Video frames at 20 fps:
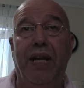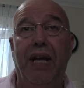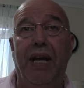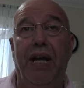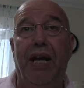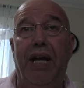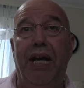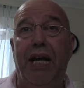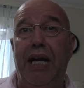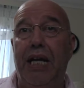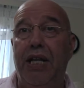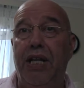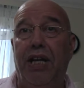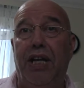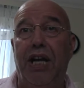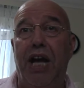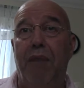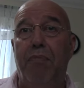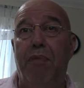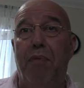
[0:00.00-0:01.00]
uh, in the
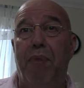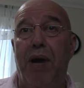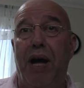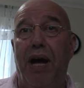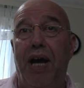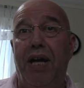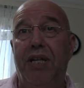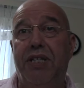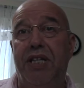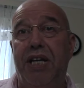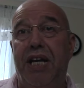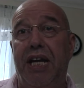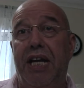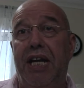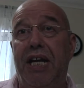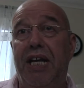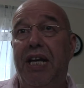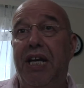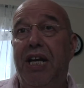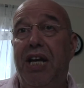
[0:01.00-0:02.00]
Labour
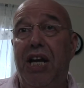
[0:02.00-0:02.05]
Party,